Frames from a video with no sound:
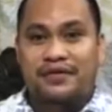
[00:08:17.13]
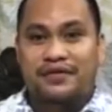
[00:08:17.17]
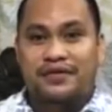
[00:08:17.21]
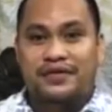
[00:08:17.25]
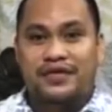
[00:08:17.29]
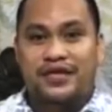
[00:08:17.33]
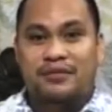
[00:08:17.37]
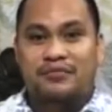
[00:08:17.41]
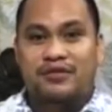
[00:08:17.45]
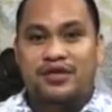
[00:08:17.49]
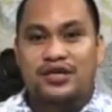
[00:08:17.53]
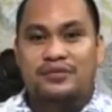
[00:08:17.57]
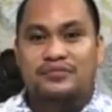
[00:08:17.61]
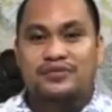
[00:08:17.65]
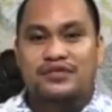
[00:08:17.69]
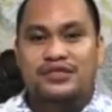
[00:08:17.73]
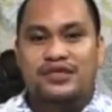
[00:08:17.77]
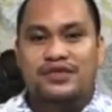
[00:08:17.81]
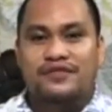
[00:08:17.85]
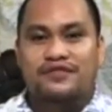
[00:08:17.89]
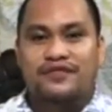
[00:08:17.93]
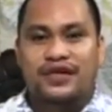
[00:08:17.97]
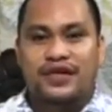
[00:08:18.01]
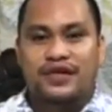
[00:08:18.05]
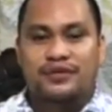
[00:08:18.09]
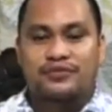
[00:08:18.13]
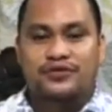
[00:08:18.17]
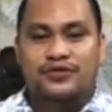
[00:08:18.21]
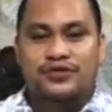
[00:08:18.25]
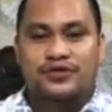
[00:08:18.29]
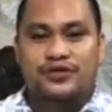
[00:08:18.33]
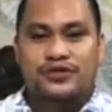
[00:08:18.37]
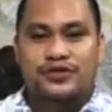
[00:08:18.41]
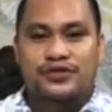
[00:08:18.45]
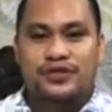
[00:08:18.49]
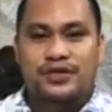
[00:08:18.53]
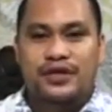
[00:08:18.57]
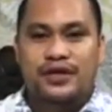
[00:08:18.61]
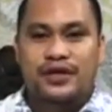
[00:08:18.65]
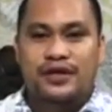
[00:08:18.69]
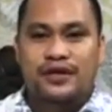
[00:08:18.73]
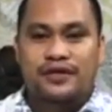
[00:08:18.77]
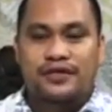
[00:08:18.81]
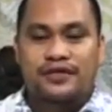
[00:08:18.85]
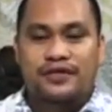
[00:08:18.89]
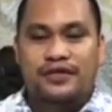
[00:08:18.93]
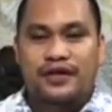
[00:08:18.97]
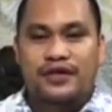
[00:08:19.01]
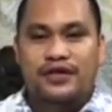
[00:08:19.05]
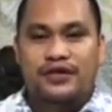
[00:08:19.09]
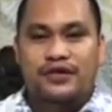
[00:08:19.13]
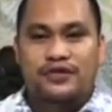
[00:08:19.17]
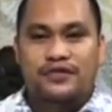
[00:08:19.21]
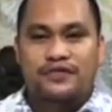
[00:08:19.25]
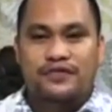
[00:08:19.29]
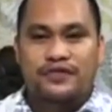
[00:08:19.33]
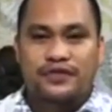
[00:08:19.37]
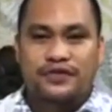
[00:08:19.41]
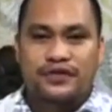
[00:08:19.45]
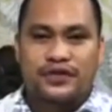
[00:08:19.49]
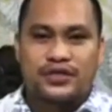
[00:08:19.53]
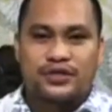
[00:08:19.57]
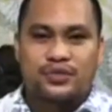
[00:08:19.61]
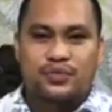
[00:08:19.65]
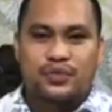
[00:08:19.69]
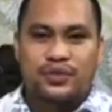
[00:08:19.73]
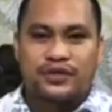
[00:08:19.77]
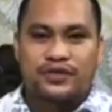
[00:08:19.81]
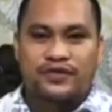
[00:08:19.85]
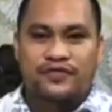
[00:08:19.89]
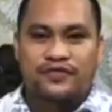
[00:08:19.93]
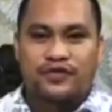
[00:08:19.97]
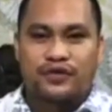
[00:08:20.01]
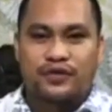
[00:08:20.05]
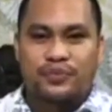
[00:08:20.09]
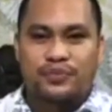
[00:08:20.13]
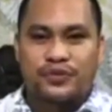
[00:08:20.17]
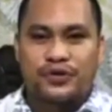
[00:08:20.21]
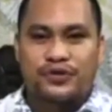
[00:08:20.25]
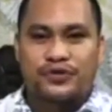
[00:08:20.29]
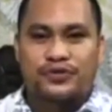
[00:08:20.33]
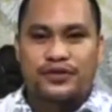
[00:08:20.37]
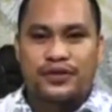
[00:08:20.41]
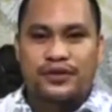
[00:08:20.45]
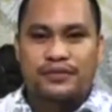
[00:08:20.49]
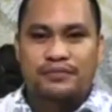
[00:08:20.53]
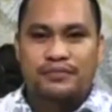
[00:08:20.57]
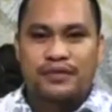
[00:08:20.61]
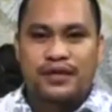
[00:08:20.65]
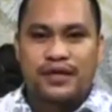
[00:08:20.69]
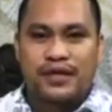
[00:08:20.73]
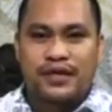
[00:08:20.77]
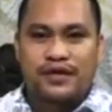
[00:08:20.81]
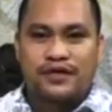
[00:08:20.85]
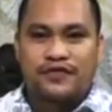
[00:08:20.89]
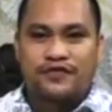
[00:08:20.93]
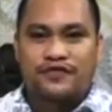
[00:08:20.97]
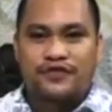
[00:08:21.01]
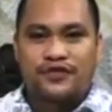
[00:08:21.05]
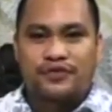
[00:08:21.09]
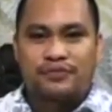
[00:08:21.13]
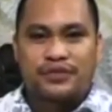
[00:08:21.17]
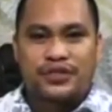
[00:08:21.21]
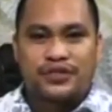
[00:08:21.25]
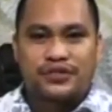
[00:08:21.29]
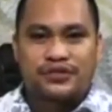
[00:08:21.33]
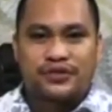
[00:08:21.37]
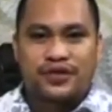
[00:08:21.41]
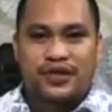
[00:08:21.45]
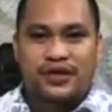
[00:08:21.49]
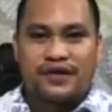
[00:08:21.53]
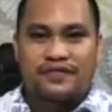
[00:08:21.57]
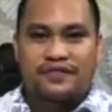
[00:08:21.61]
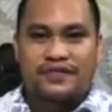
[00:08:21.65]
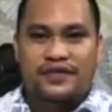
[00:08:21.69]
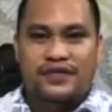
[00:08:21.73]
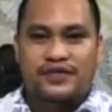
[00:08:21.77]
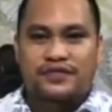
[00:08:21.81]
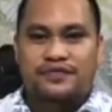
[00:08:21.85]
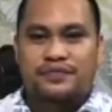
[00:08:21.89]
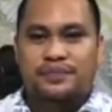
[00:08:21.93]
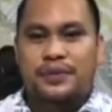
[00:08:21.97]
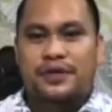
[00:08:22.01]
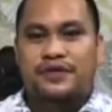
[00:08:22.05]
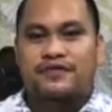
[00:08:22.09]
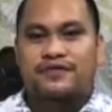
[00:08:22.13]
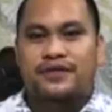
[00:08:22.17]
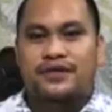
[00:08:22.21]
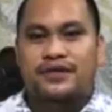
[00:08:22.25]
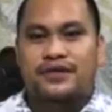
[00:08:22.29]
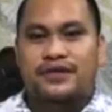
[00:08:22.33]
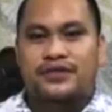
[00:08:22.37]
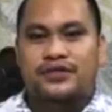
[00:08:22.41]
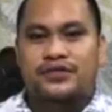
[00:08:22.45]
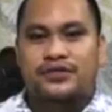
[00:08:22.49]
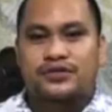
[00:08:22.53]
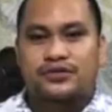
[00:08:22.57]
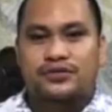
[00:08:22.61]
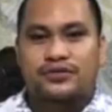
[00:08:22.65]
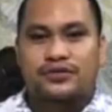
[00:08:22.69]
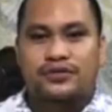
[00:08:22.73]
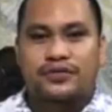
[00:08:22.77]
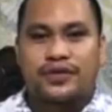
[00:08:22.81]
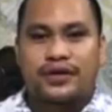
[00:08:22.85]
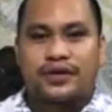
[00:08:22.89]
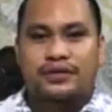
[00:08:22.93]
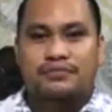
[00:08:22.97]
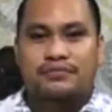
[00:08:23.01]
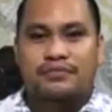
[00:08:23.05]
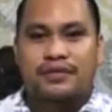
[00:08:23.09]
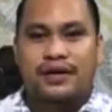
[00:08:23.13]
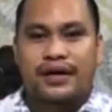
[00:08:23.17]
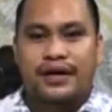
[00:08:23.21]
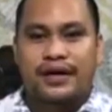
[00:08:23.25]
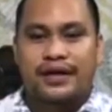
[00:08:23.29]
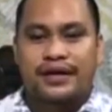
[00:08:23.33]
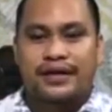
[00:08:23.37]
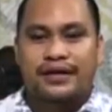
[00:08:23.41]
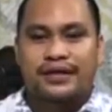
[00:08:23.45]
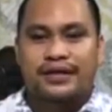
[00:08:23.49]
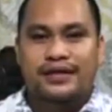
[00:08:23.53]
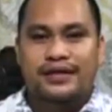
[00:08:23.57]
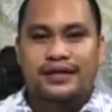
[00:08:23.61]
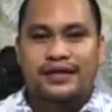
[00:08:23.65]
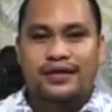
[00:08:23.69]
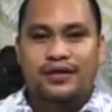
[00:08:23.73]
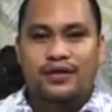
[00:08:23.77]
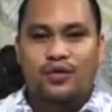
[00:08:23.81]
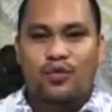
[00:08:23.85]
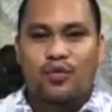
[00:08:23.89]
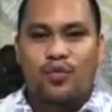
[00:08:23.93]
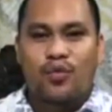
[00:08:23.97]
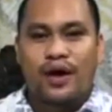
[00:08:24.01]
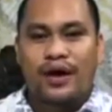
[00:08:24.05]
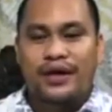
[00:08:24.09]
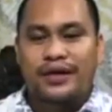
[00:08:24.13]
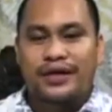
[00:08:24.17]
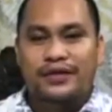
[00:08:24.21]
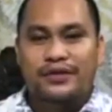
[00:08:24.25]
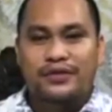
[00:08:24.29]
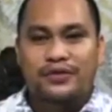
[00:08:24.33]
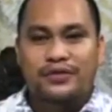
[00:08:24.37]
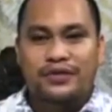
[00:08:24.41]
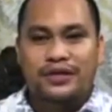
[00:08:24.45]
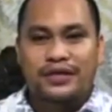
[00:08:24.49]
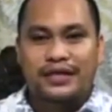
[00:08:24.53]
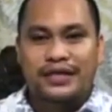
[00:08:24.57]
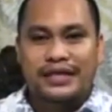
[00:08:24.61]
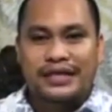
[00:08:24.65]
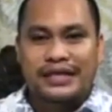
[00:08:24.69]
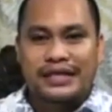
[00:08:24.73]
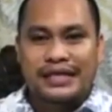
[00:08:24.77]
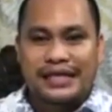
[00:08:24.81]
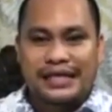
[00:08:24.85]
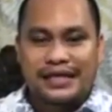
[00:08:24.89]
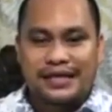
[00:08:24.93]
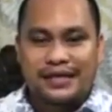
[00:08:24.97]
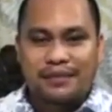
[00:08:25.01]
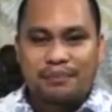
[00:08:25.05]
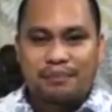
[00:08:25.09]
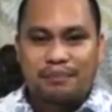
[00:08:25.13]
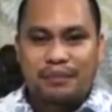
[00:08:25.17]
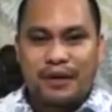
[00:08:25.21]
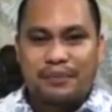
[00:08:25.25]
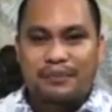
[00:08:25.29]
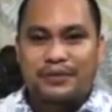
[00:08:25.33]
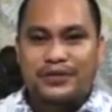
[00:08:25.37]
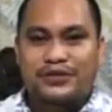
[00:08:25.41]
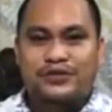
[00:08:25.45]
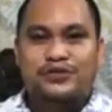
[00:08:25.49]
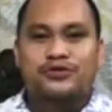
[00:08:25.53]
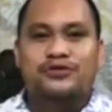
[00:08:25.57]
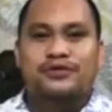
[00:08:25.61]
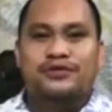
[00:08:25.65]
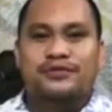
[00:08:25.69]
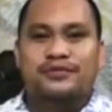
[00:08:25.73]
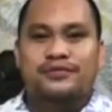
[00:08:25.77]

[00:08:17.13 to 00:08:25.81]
WMC Fil-Am Church. Thank you for this wonderful program, for me to have this privilege to greet my one and only Papa Jun.